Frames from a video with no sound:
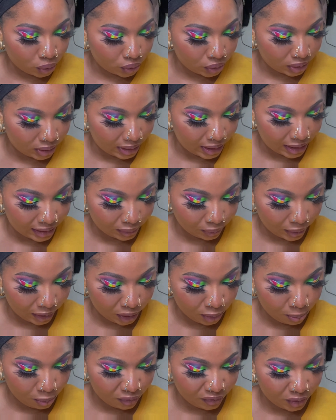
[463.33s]
to the next we're
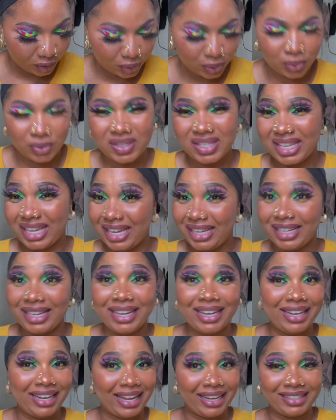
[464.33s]
gonna move on to skin
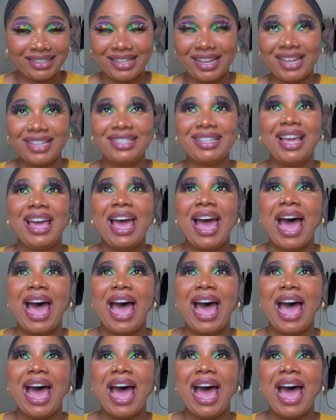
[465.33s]
lighteners